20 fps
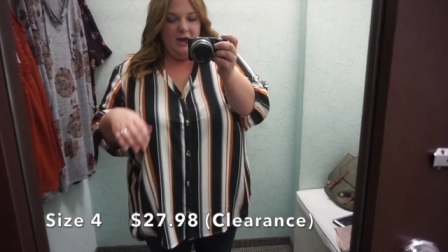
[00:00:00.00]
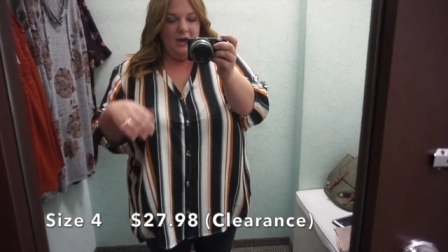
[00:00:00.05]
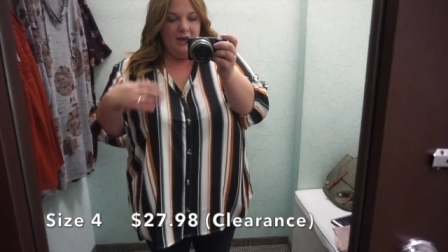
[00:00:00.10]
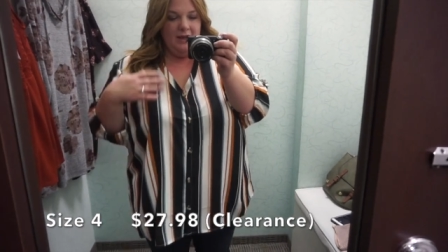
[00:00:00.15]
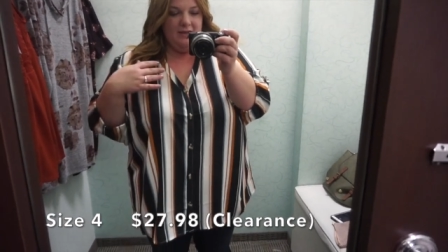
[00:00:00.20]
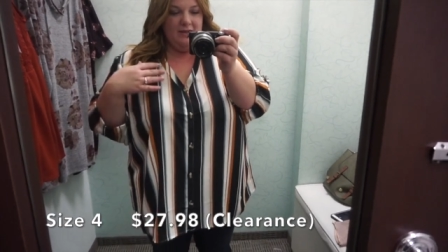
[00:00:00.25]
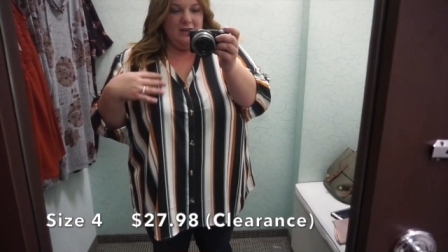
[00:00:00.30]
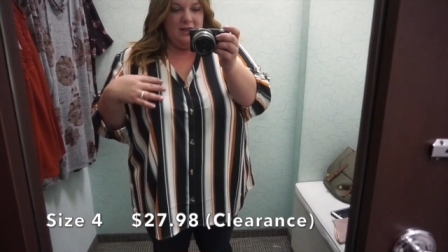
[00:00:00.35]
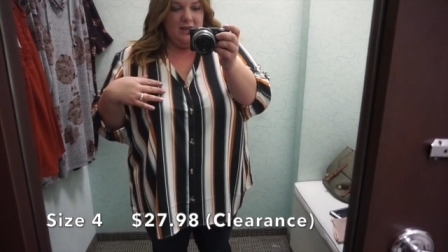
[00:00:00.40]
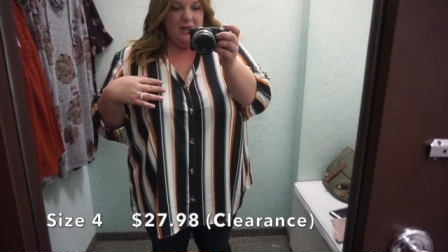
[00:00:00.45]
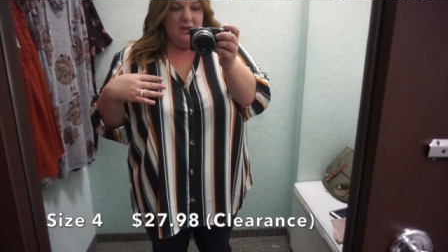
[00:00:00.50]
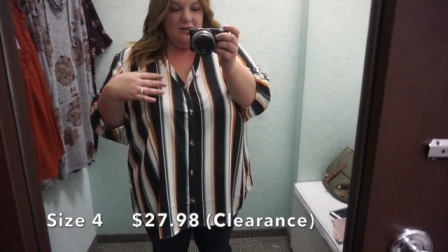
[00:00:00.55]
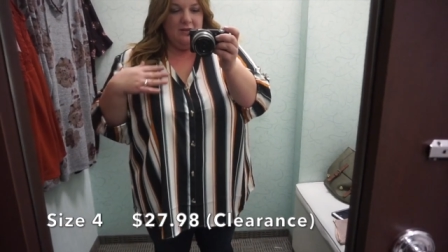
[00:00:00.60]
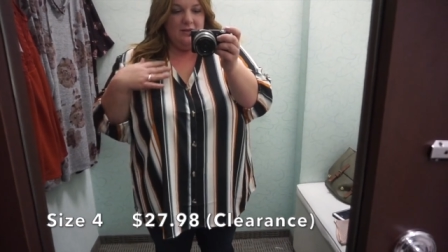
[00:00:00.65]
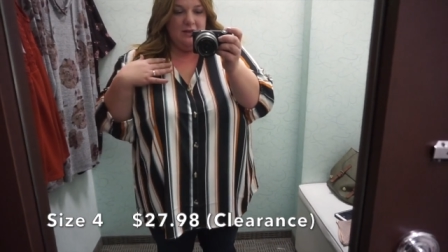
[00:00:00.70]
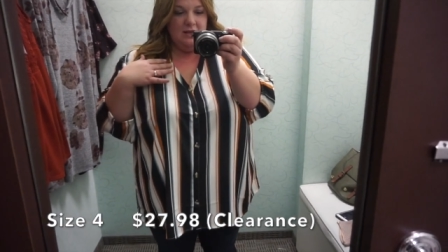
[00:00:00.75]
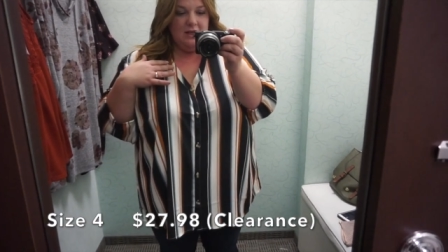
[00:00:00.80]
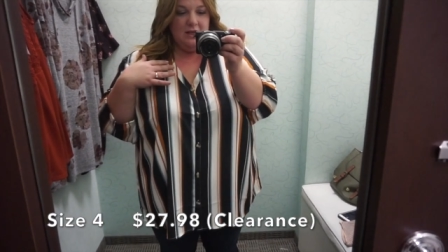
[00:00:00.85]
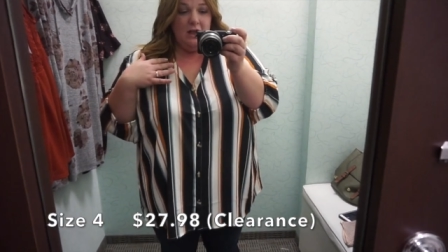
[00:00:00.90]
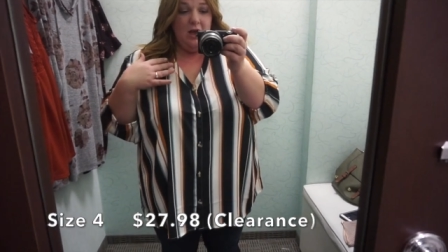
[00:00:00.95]
I think
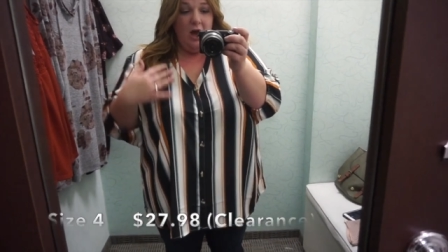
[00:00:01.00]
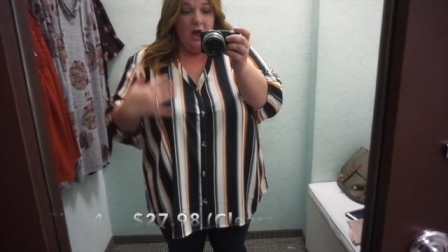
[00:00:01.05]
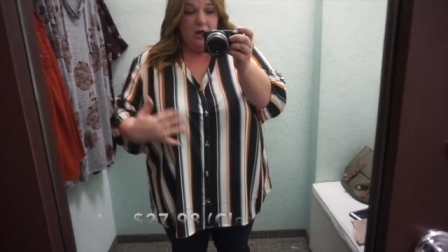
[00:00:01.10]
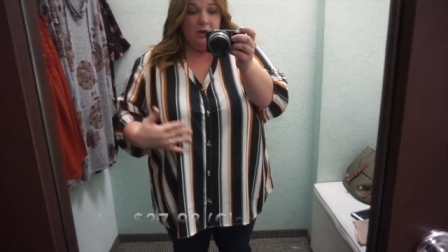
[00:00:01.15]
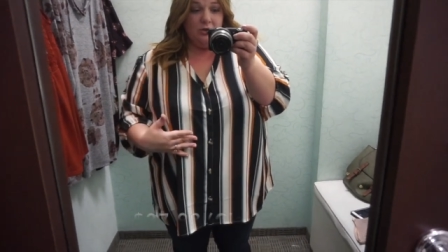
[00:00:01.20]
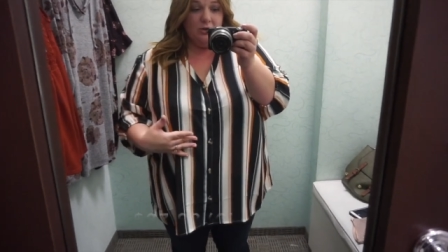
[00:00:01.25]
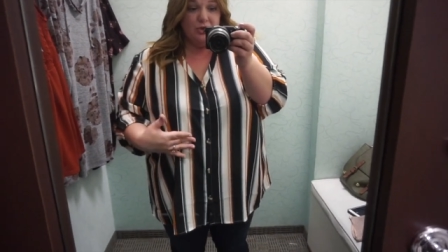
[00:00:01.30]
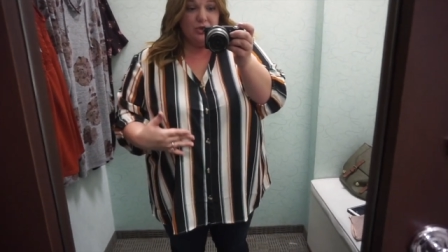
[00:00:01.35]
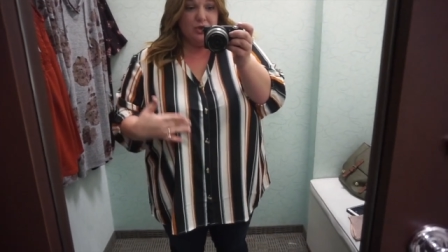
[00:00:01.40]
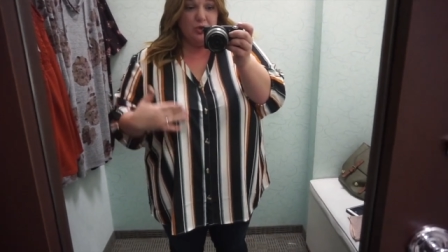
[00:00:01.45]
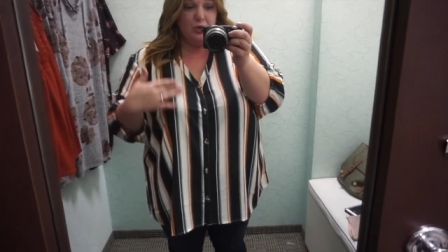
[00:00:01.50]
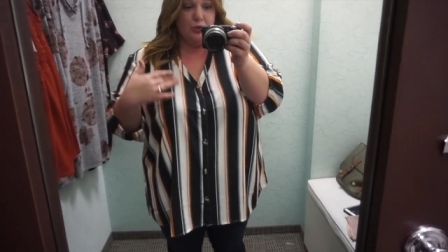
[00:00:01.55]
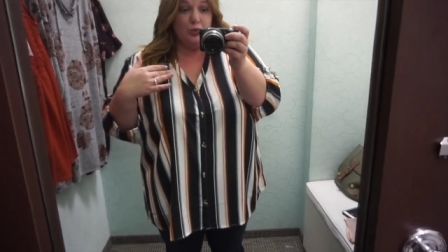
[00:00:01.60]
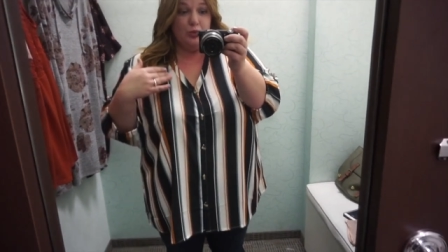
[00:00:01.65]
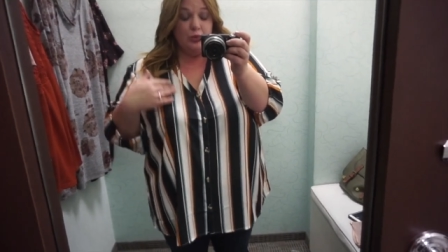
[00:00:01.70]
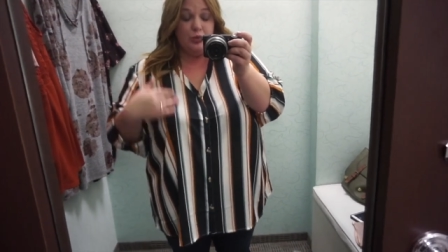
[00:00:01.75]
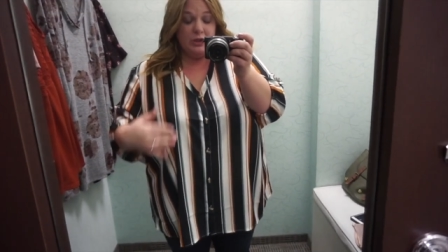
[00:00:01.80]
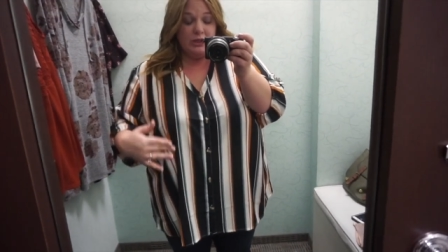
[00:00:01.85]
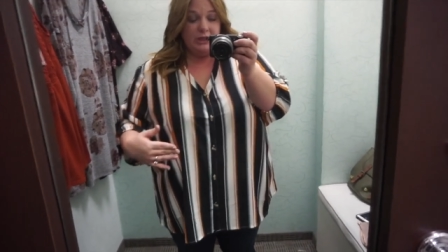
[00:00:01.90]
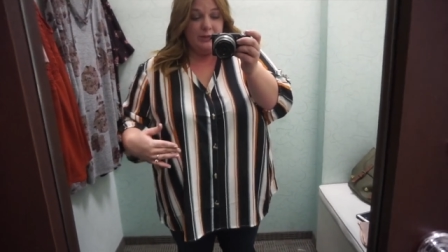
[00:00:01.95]
the colors are
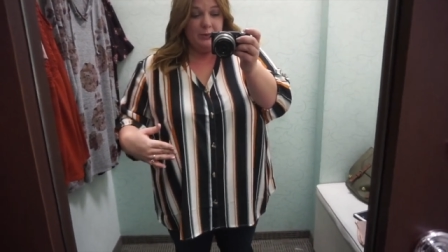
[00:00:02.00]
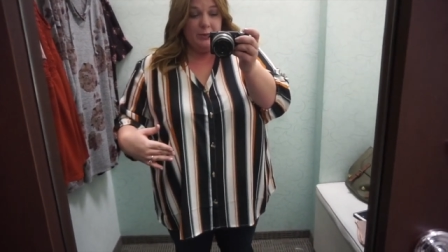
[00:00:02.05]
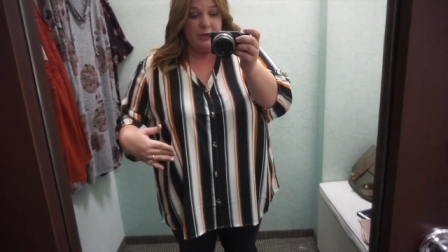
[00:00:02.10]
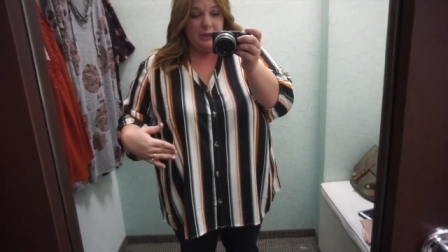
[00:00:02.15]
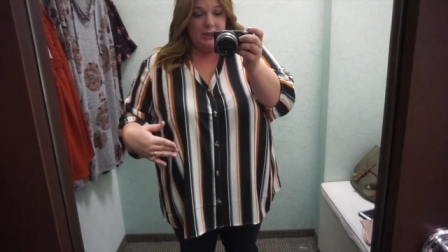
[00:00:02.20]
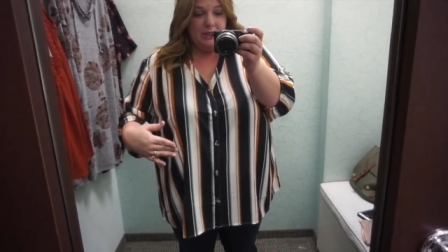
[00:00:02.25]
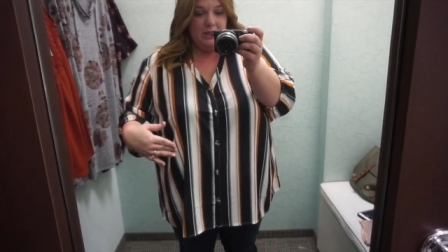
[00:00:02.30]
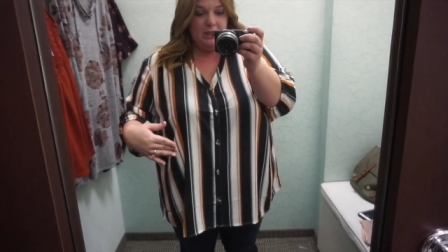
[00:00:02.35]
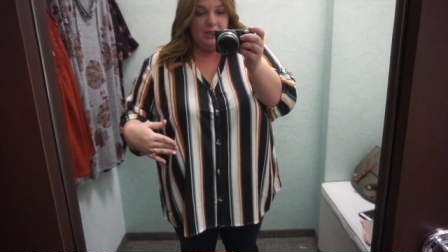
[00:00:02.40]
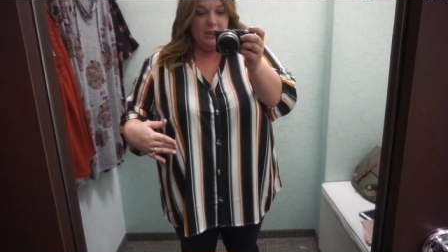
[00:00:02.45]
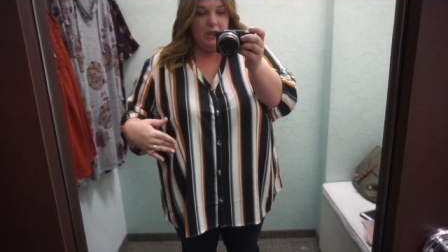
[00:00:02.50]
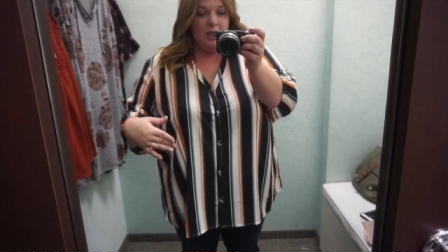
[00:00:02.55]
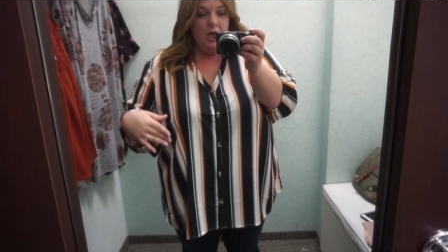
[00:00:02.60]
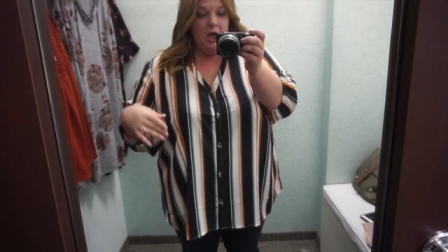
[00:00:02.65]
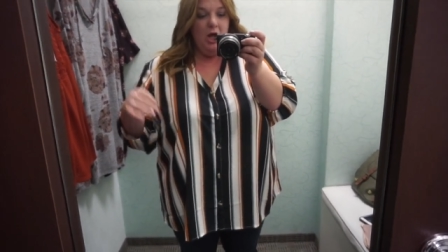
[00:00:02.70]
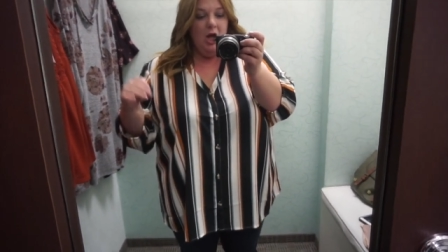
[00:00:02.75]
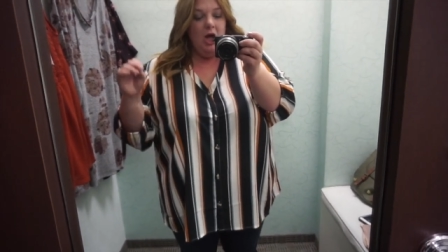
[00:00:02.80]
really pretty,